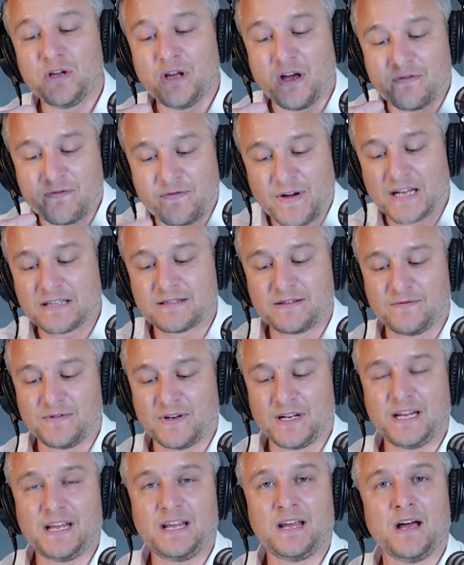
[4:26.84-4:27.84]

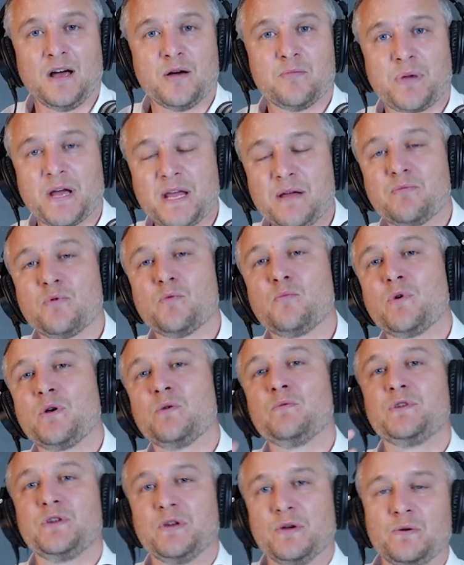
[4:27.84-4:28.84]
Effectively, people
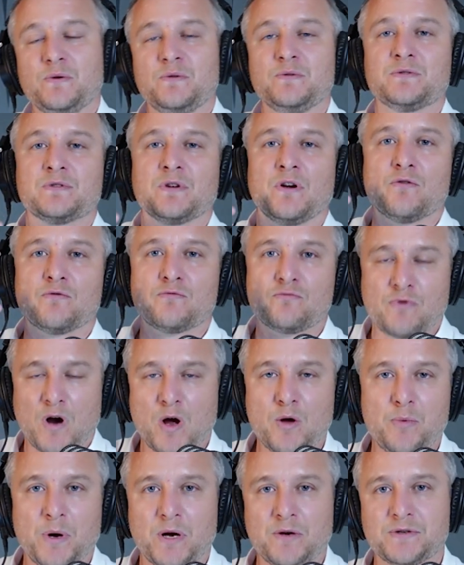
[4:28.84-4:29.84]
will use
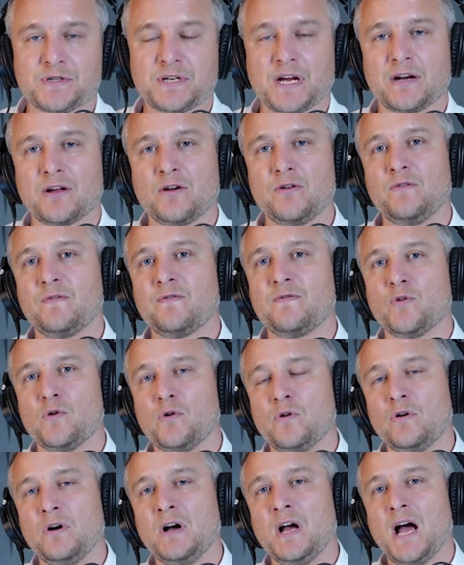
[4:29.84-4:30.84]
RoboShadow
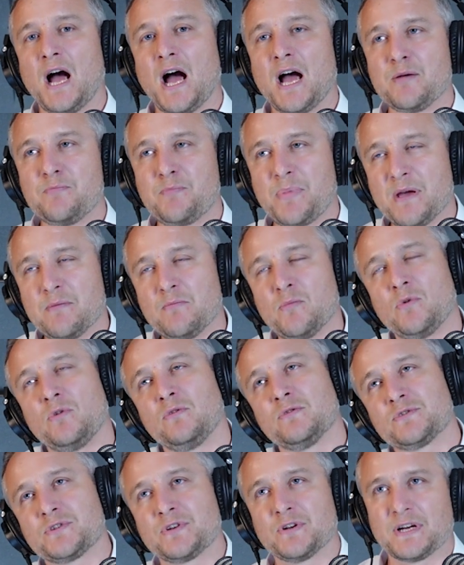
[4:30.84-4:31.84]
for a bit
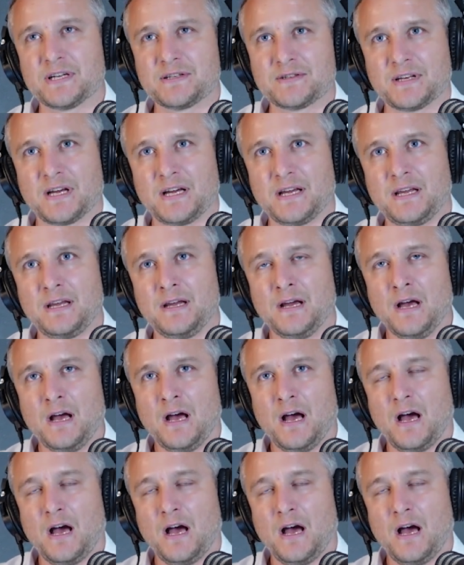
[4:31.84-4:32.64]
more, should I say,